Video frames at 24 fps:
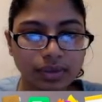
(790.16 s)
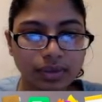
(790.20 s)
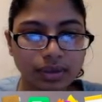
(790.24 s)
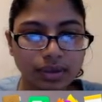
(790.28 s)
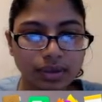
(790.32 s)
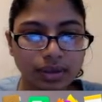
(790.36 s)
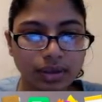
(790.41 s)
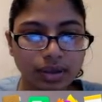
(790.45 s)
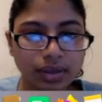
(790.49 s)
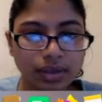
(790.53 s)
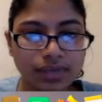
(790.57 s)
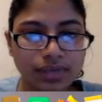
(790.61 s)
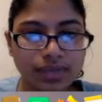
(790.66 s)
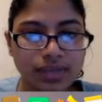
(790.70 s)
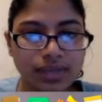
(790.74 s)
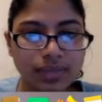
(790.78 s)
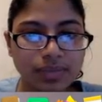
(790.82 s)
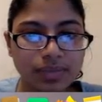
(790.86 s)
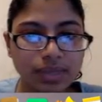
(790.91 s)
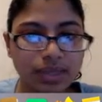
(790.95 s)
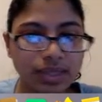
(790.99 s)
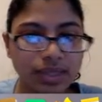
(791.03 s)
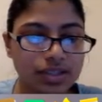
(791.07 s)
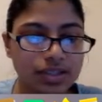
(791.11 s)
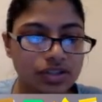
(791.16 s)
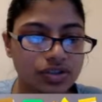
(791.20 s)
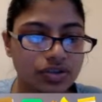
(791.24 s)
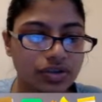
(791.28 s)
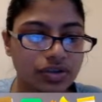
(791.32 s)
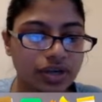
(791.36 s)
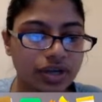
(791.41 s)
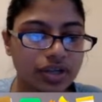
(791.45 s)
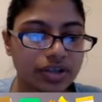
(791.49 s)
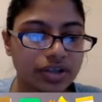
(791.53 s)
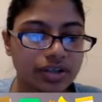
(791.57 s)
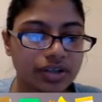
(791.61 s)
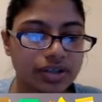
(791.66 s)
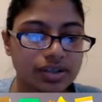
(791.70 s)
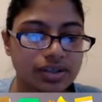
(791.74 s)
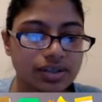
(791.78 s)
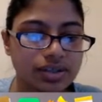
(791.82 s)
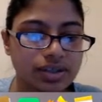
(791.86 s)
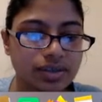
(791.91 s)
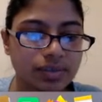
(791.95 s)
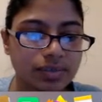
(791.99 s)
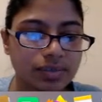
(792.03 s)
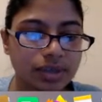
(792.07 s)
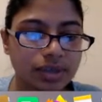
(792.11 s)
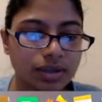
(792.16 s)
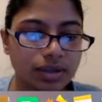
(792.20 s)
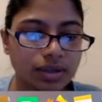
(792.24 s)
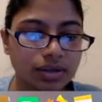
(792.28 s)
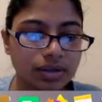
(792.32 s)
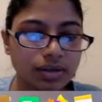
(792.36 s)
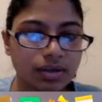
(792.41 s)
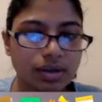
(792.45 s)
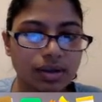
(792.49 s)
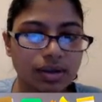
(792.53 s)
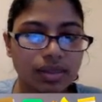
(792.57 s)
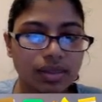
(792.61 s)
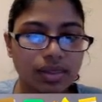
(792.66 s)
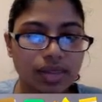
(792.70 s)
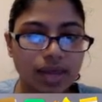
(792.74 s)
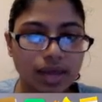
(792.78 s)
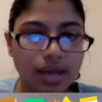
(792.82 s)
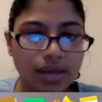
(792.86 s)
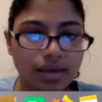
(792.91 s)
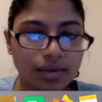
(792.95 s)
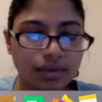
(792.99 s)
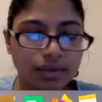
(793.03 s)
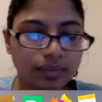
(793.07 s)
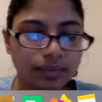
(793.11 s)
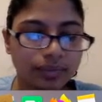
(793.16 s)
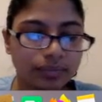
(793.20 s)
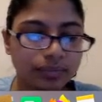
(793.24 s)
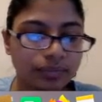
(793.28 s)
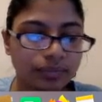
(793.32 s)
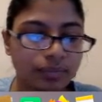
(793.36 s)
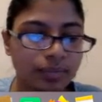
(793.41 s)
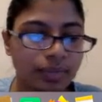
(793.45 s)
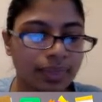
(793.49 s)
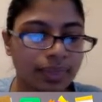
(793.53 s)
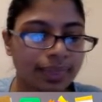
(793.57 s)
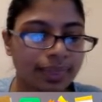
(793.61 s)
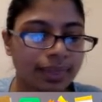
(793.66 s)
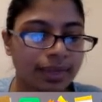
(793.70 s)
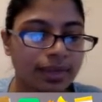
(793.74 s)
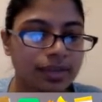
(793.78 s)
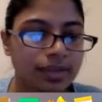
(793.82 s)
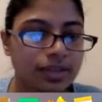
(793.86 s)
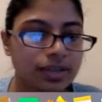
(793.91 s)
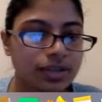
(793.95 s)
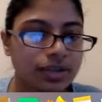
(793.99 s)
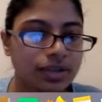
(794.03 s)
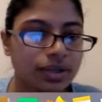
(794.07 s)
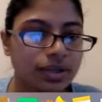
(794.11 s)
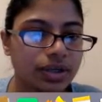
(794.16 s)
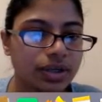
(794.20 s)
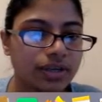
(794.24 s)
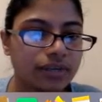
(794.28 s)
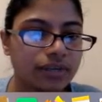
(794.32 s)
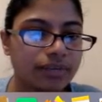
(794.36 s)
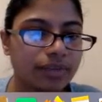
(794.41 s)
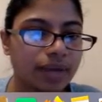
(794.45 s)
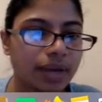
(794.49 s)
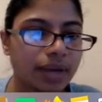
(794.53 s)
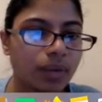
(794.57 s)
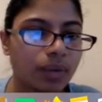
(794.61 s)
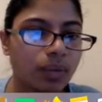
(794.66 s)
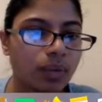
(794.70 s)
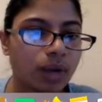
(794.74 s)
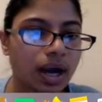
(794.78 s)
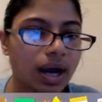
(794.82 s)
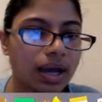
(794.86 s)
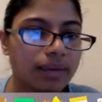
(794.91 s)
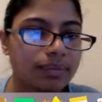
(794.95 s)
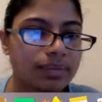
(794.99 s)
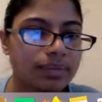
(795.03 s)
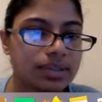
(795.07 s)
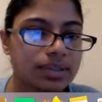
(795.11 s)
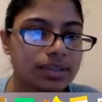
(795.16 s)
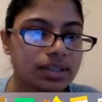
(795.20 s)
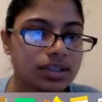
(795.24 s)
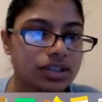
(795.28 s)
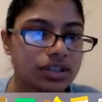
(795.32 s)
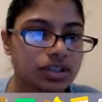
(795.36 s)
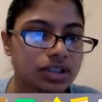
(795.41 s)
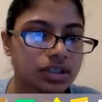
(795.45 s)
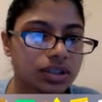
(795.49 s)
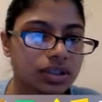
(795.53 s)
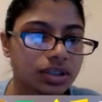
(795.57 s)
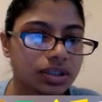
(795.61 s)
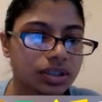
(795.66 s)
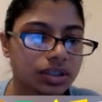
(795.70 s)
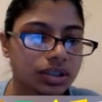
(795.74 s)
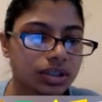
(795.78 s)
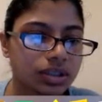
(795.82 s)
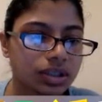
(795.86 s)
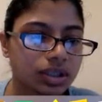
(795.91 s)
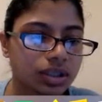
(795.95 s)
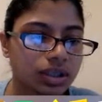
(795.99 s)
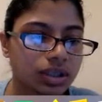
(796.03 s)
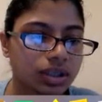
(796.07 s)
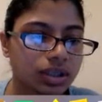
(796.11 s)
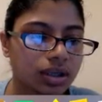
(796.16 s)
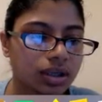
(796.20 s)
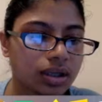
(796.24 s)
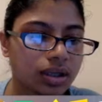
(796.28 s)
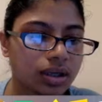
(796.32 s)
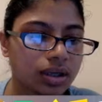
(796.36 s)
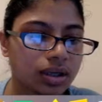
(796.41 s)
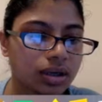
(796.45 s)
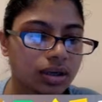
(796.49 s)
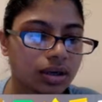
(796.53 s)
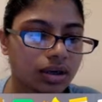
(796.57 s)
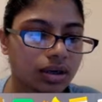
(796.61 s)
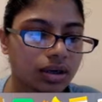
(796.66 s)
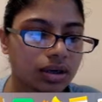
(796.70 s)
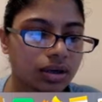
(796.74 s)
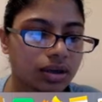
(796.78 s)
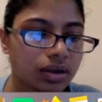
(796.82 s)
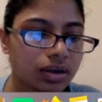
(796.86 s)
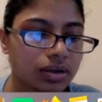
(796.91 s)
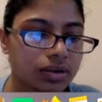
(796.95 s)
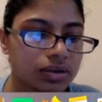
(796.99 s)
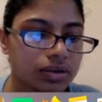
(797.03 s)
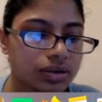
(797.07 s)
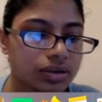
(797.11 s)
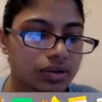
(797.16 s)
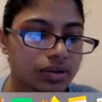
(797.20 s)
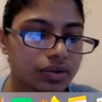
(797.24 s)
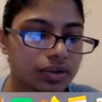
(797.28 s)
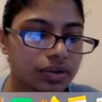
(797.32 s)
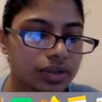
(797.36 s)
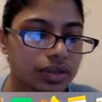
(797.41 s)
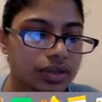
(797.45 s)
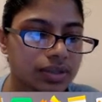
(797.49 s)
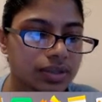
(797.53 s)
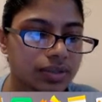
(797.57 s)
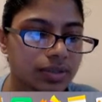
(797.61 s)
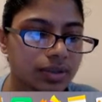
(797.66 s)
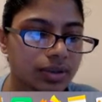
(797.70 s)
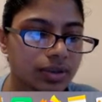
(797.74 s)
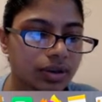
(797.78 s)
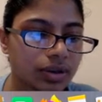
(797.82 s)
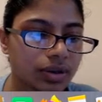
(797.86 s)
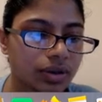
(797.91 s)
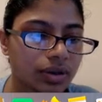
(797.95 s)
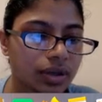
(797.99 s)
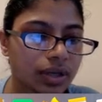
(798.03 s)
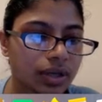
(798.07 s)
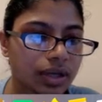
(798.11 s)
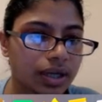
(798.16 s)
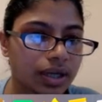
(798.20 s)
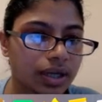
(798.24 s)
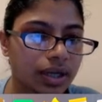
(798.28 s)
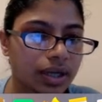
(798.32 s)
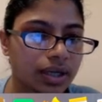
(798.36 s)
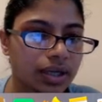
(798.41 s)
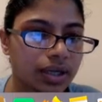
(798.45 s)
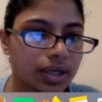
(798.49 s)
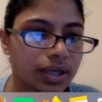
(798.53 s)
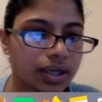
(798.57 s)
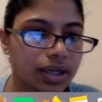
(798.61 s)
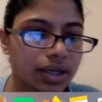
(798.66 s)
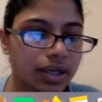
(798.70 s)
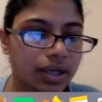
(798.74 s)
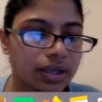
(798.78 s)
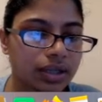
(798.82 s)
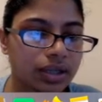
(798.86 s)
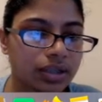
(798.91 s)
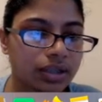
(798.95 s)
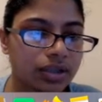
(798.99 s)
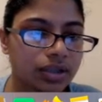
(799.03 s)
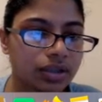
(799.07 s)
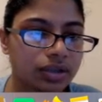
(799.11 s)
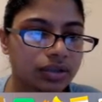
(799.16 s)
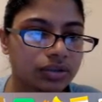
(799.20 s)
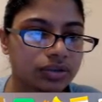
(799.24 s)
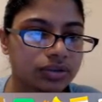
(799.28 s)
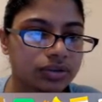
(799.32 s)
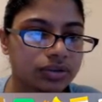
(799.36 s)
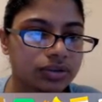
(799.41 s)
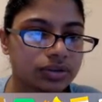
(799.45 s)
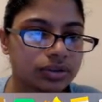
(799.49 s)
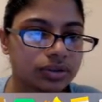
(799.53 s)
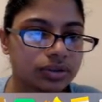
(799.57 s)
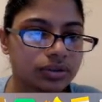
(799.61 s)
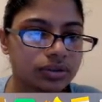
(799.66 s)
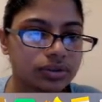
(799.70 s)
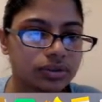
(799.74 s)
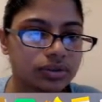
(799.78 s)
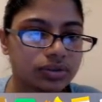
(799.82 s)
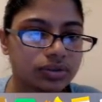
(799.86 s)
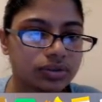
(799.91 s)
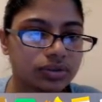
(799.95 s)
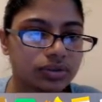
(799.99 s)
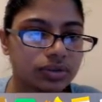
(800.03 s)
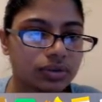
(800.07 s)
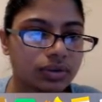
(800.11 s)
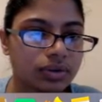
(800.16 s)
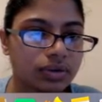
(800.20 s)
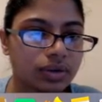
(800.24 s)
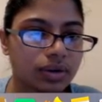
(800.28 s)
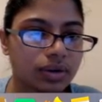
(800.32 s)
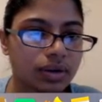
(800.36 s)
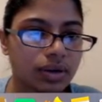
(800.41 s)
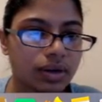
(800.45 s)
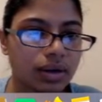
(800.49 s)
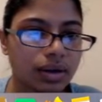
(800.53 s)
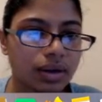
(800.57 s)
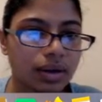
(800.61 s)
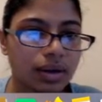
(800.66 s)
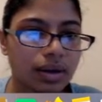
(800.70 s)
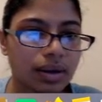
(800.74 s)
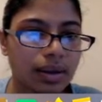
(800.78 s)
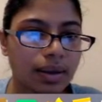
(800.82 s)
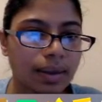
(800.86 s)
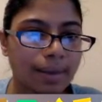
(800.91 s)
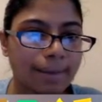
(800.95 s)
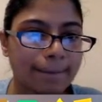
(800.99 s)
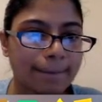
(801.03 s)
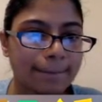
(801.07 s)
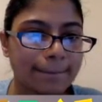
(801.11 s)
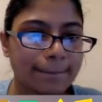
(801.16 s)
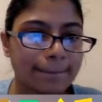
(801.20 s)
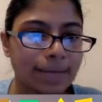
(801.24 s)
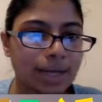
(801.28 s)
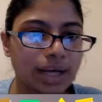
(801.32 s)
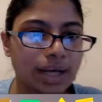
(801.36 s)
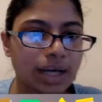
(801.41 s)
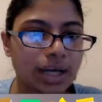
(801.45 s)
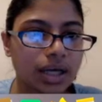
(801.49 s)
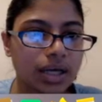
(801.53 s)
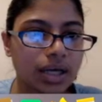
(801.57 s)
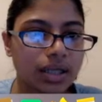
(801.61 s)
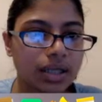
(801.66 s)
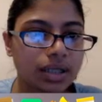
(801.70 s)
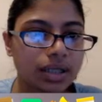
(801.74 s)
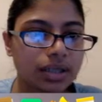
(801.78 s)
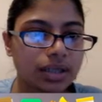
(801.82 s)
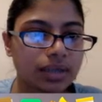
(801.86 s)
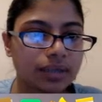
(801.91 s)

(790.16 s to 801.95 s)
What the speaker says: If something is greater than something, then. So here, if my Y position, so for this, I'm going to go ahead and go to my